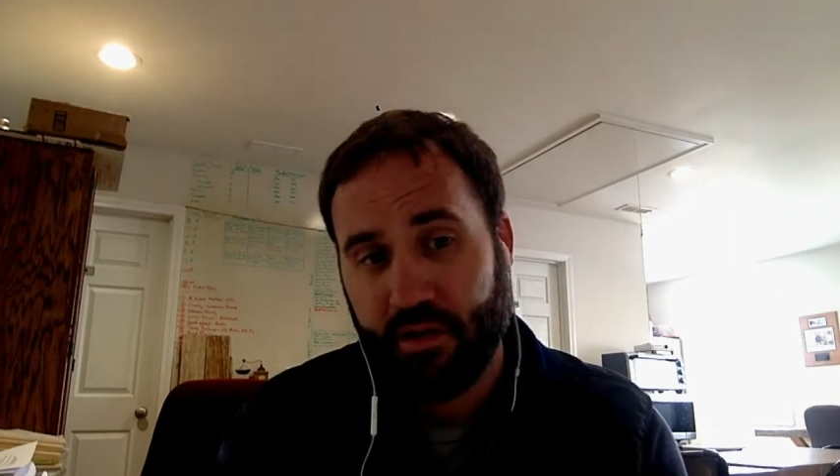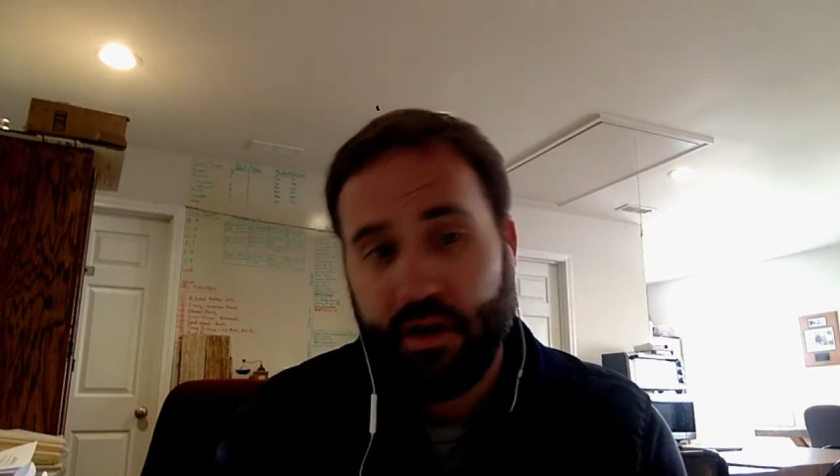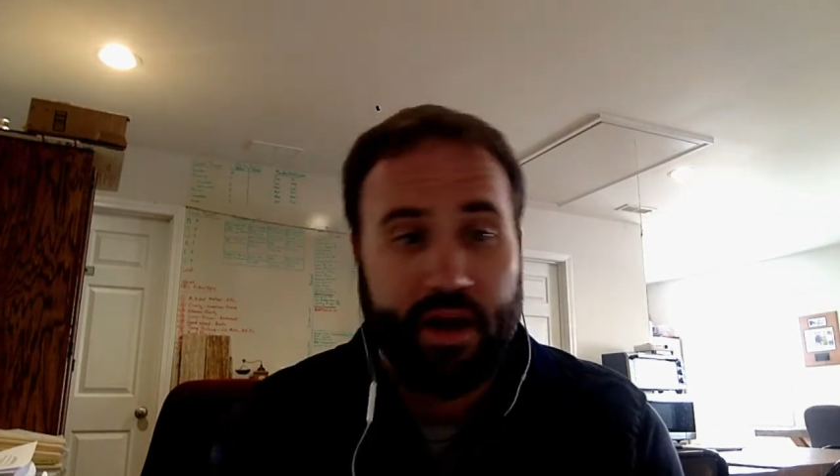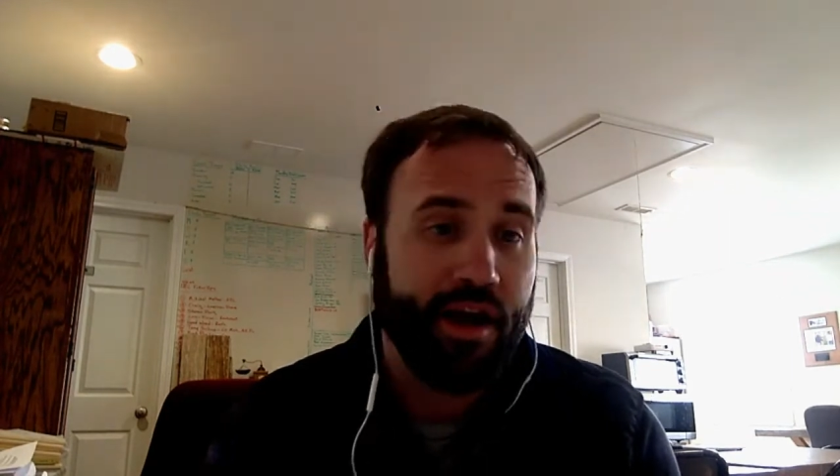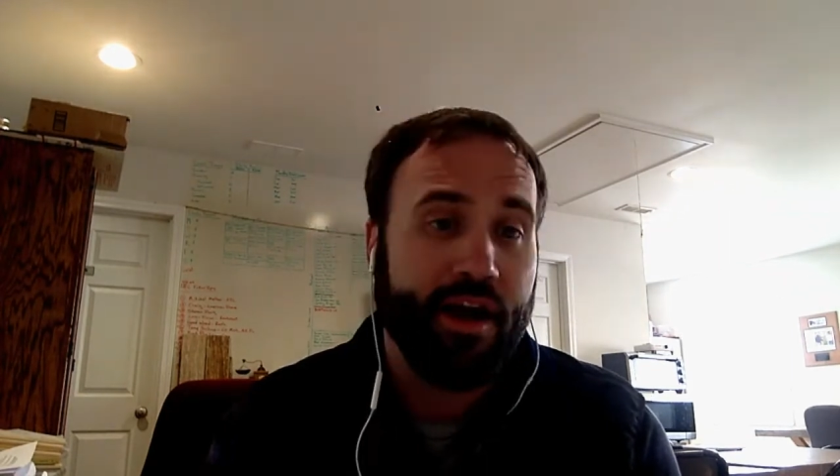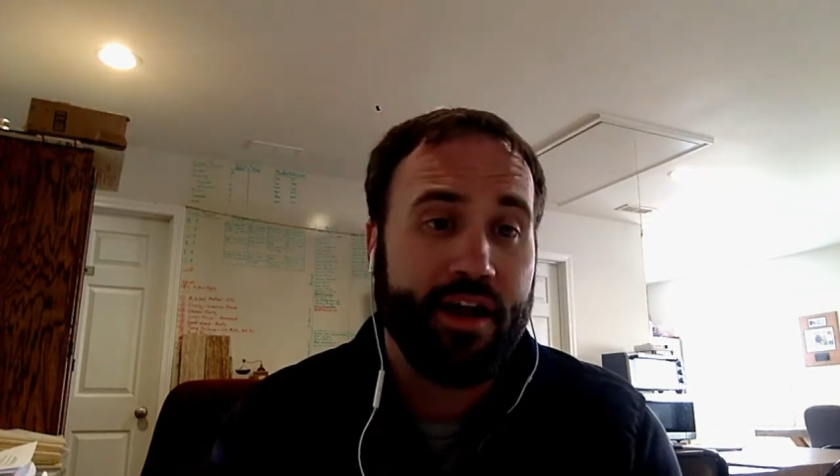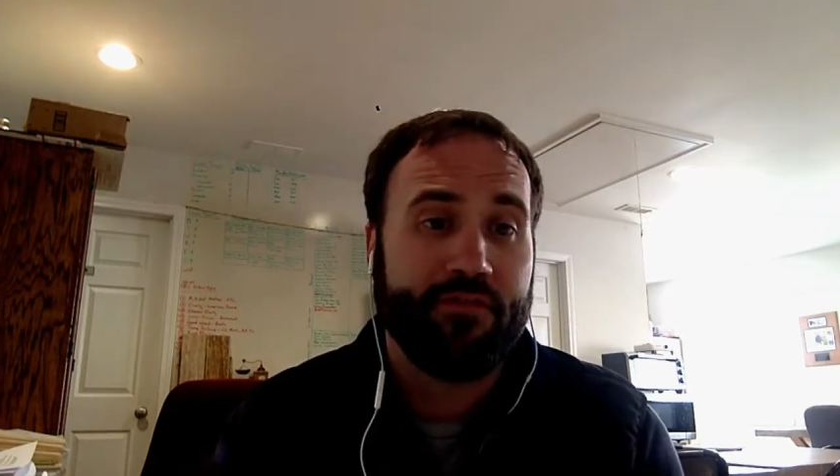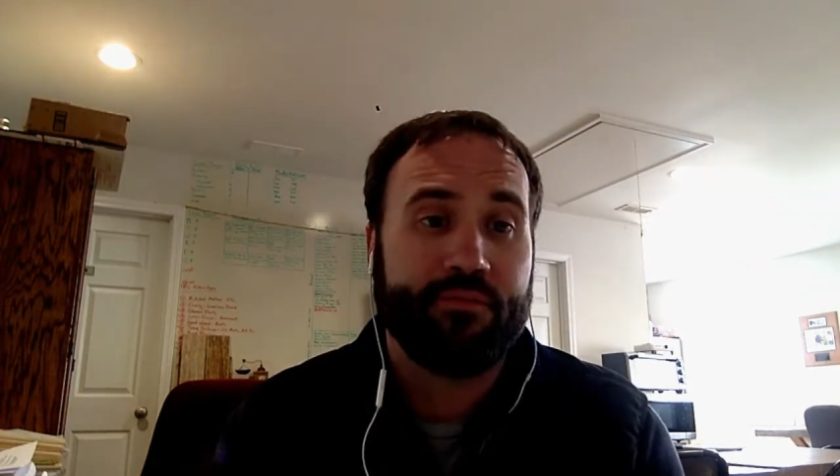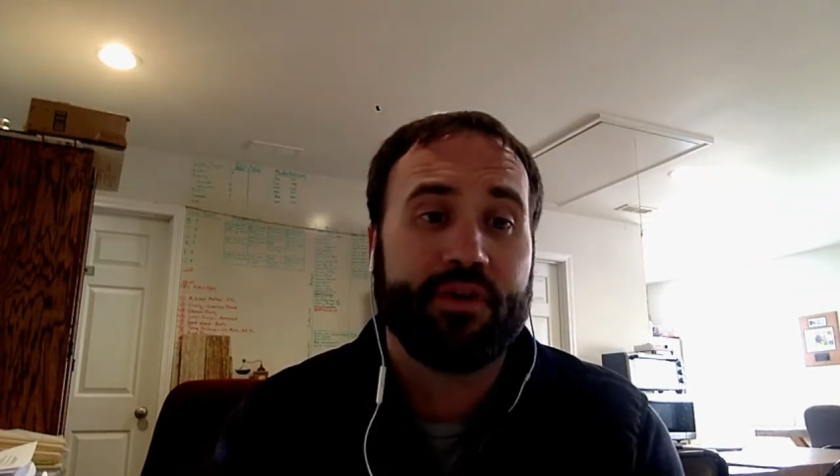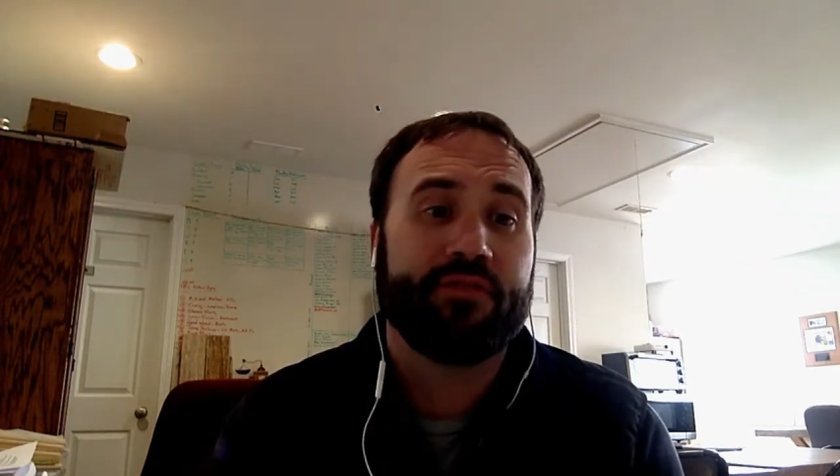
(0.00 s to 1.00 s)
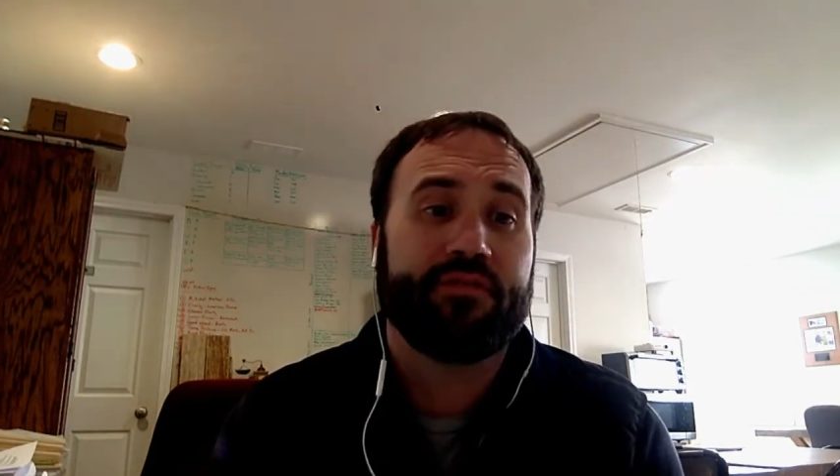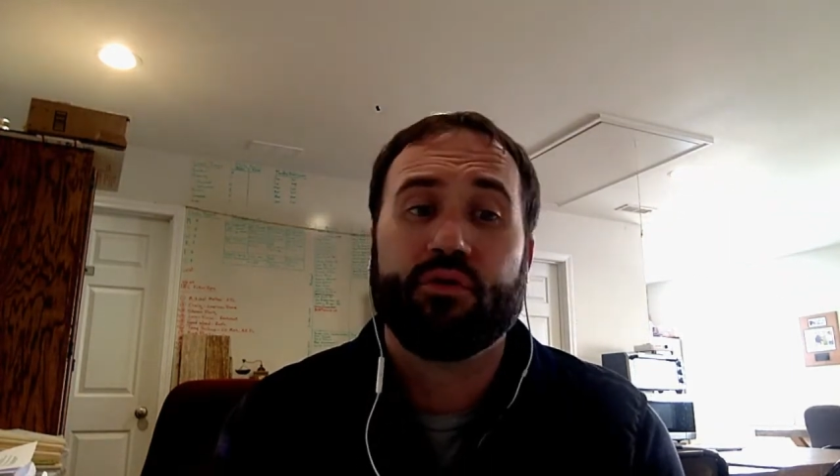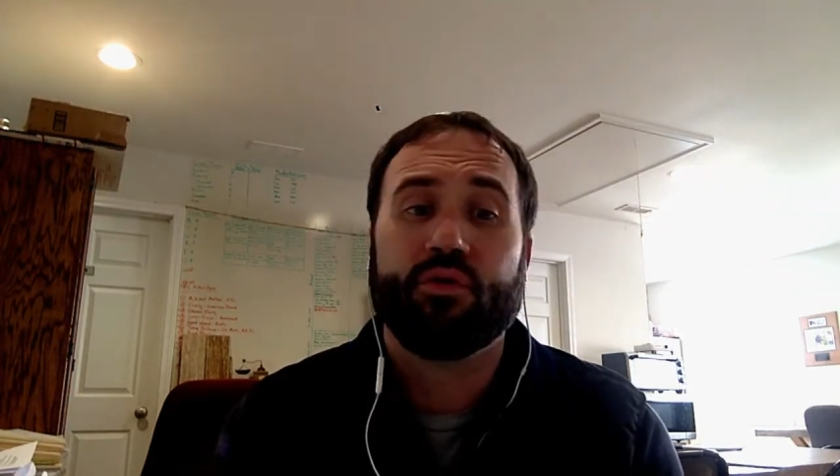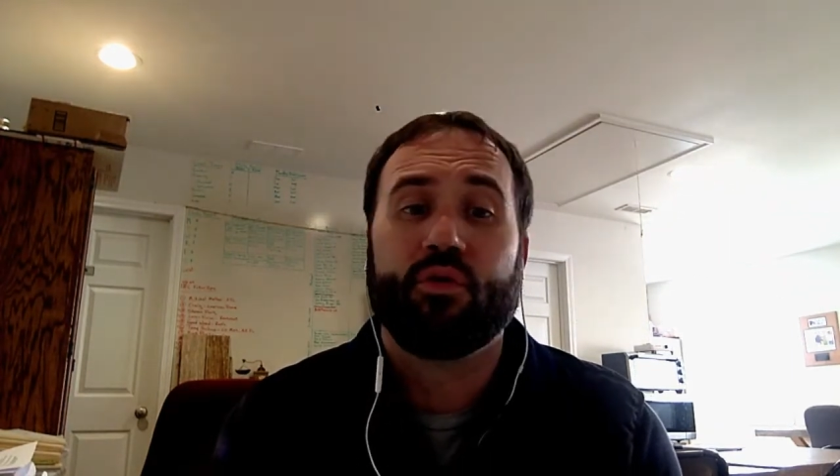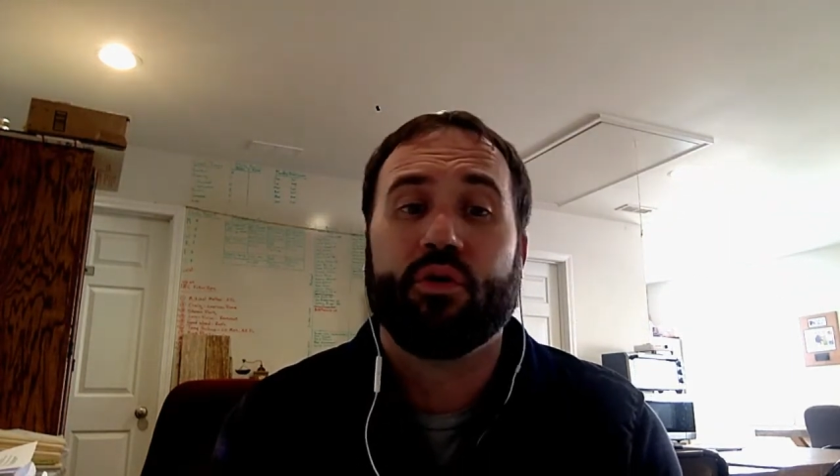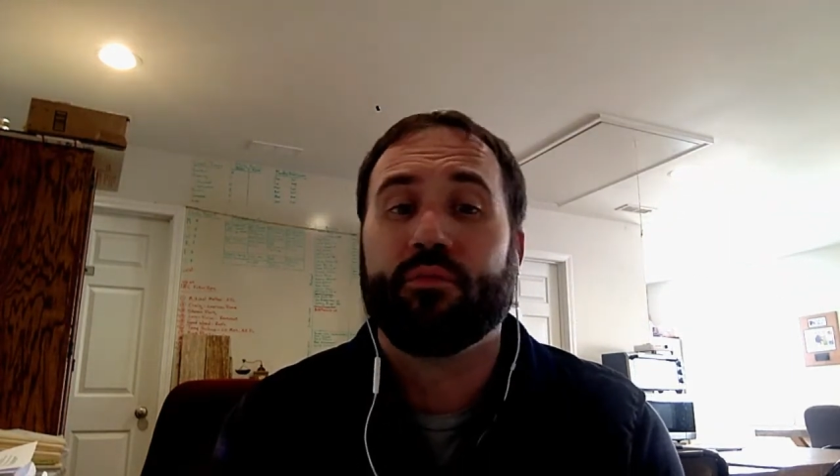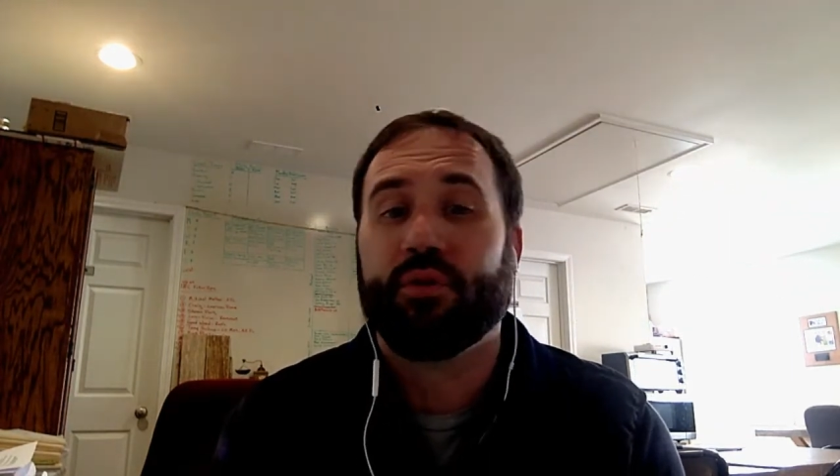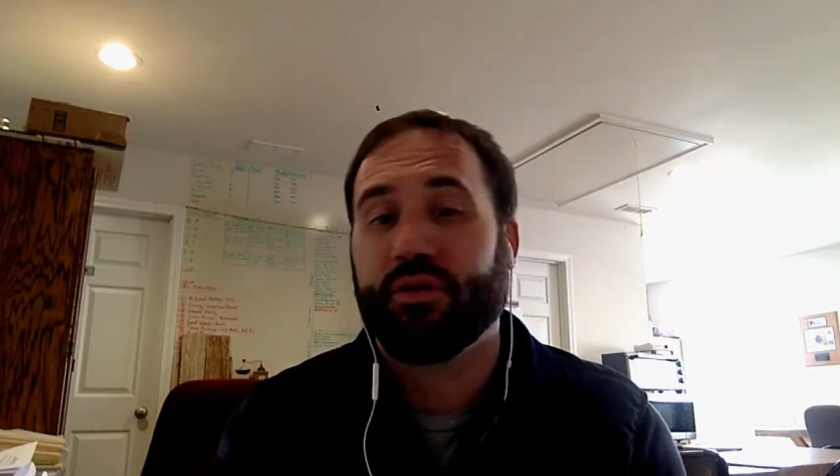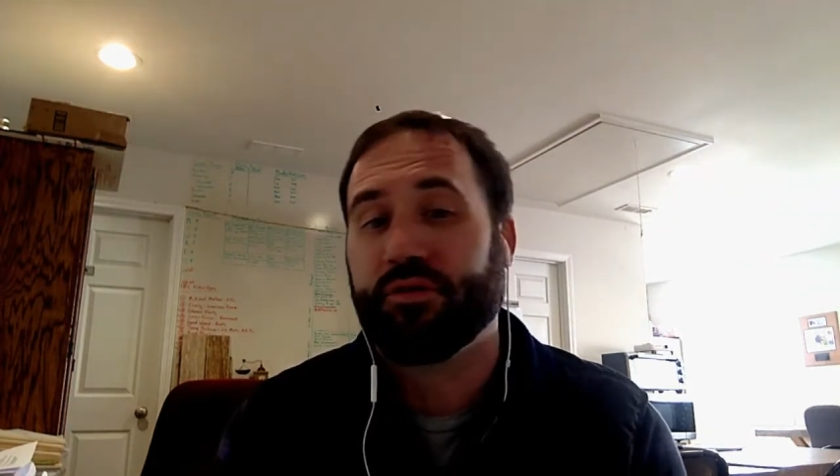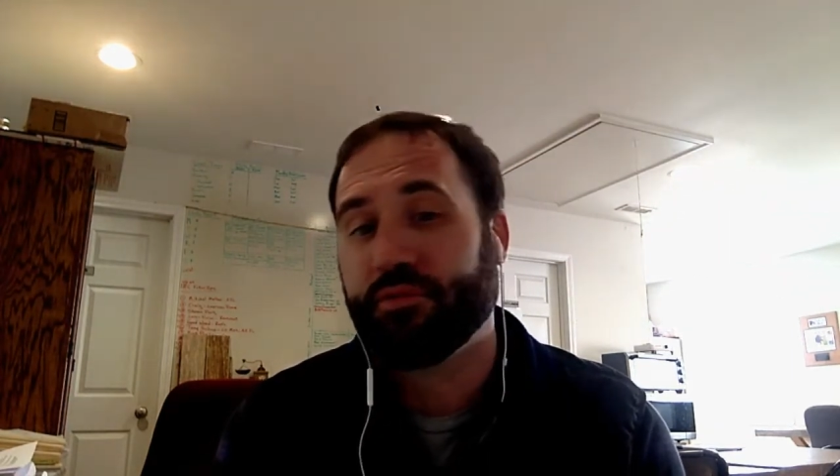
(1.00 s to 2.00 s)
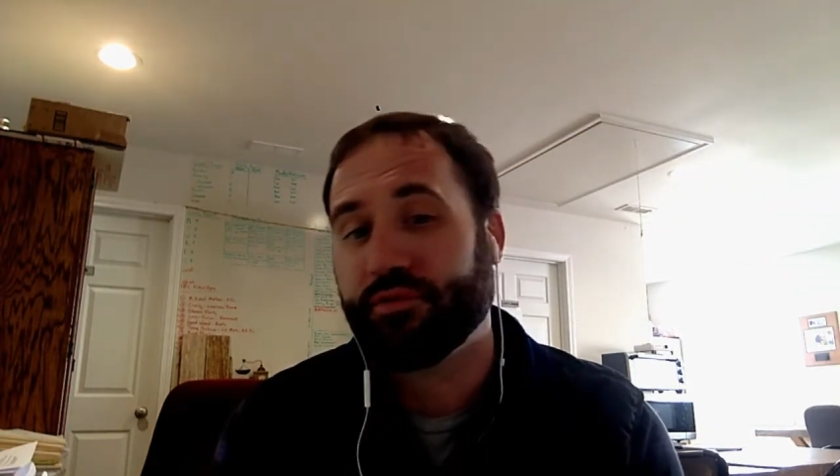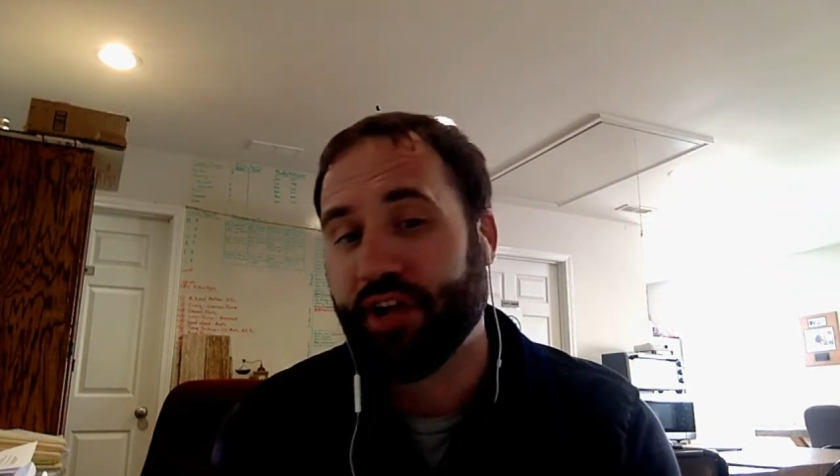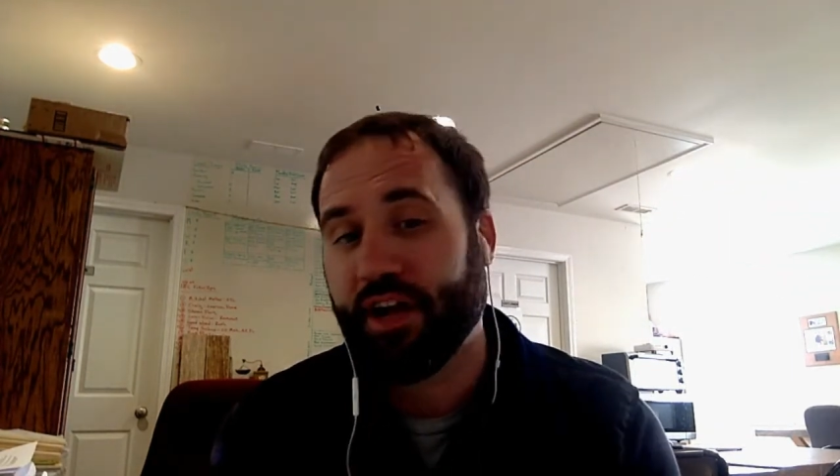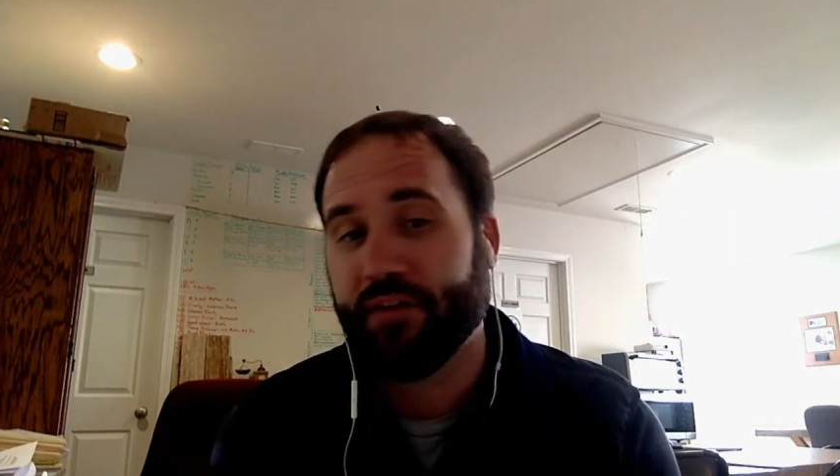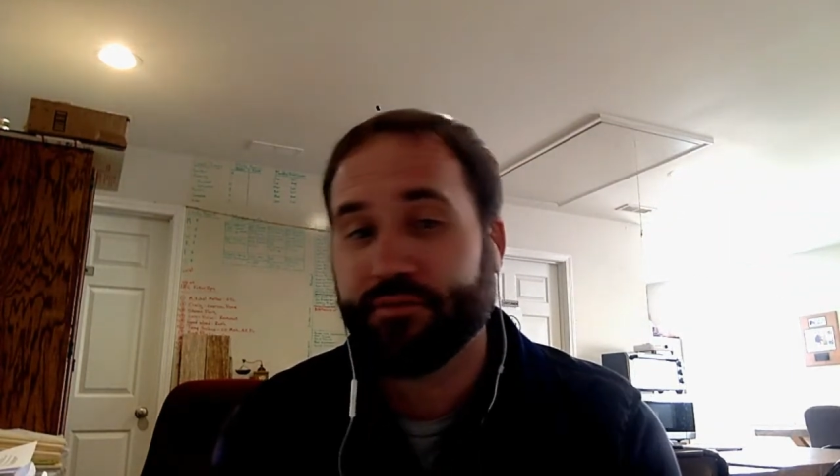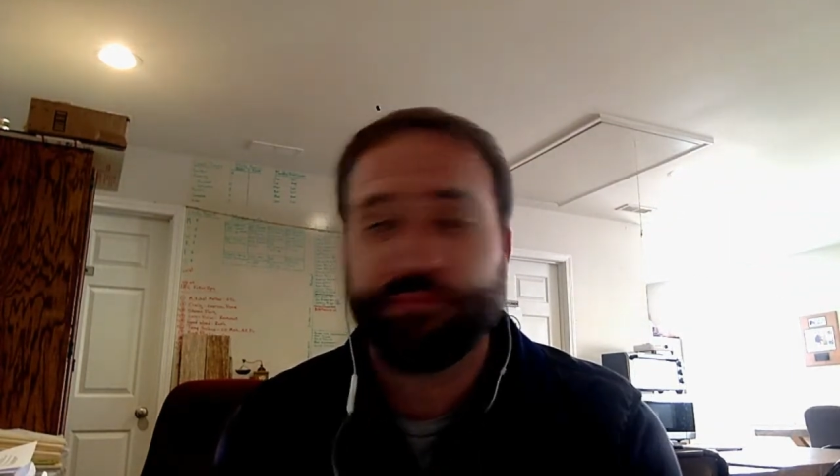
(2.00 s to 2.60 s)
And I have been to federal court multiple times.